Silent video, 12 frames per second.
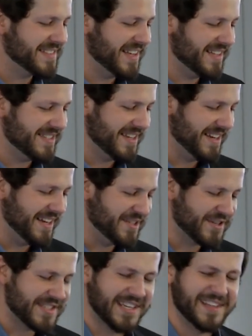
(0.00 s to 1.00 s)
isn't it
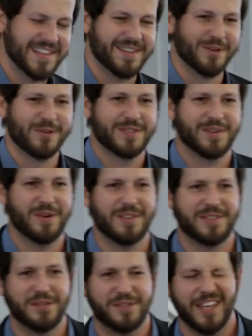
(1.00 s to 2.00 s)
interesting that those are the
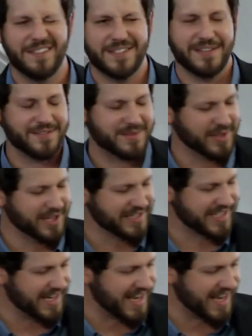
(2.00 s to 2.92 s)
two gifts as we look at